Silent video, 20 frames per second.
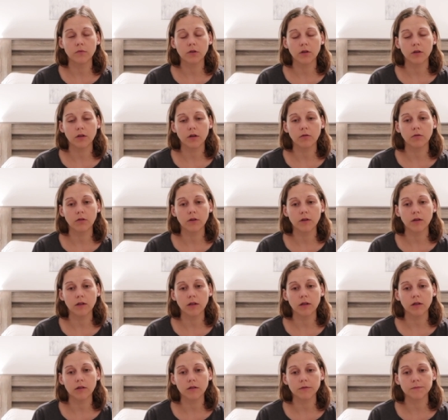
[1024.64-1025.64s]
well that was
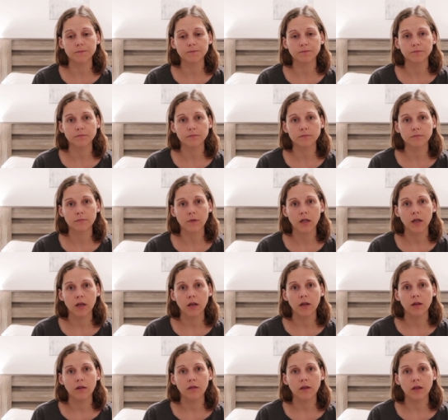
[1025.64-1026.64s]
it.
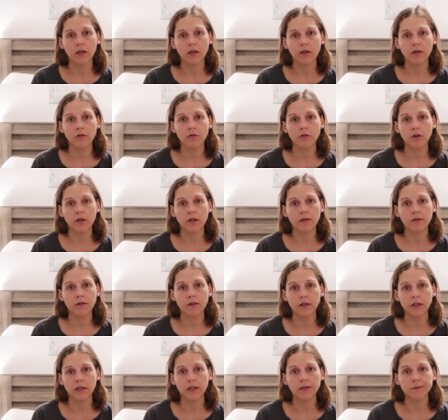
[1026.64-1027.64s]
Thank you for
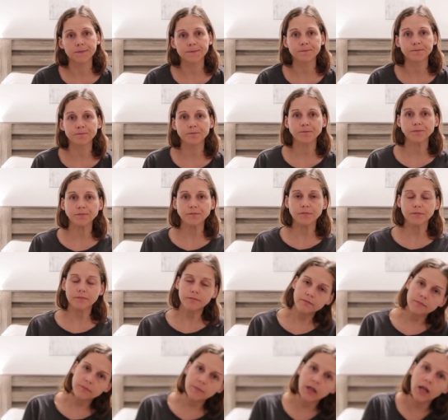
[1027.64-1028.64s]
listening.
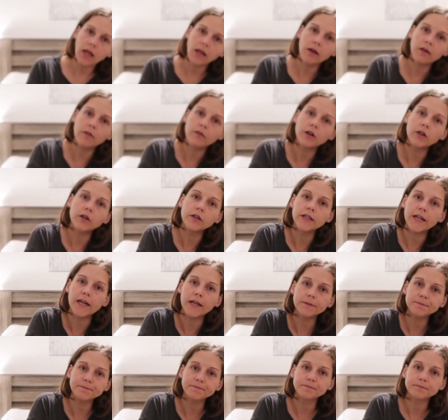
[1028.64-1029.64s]
Have a good
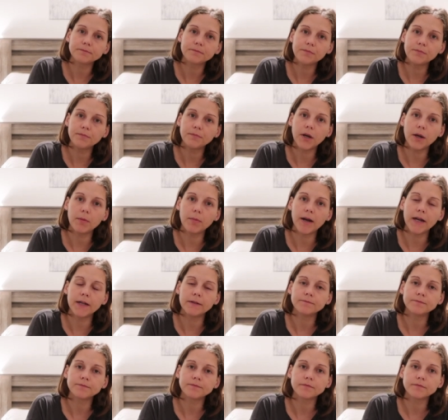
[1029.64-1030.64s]
day. Bye bye.